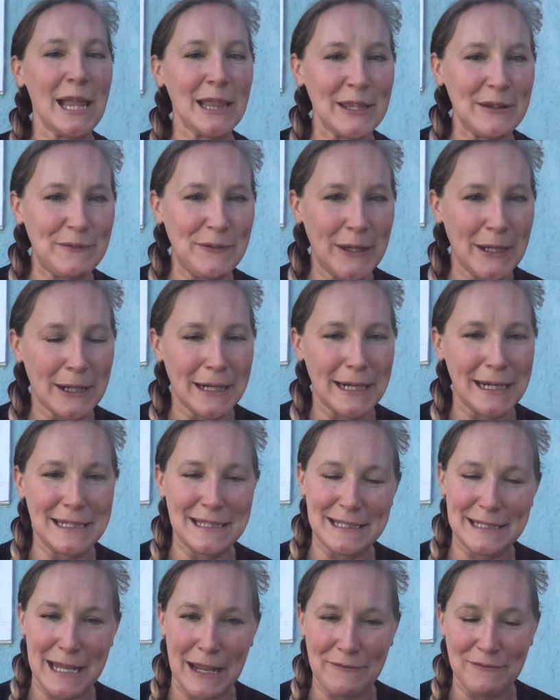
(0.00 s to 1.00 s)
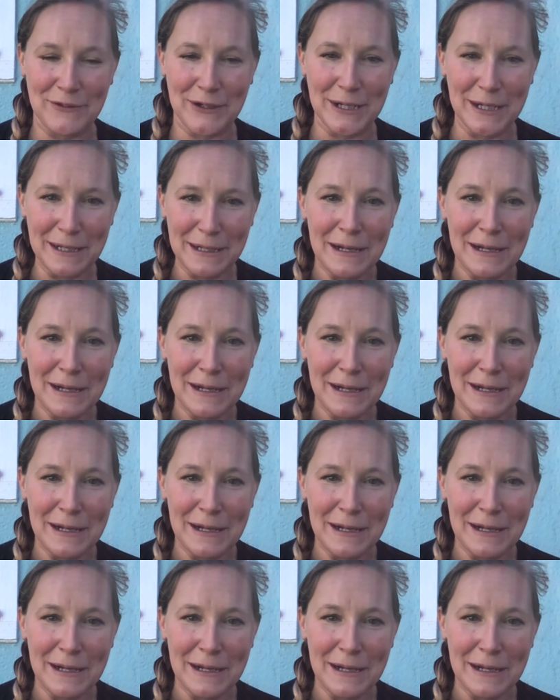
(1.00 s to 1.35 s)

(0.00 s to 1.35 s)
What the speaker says: live here in Denver.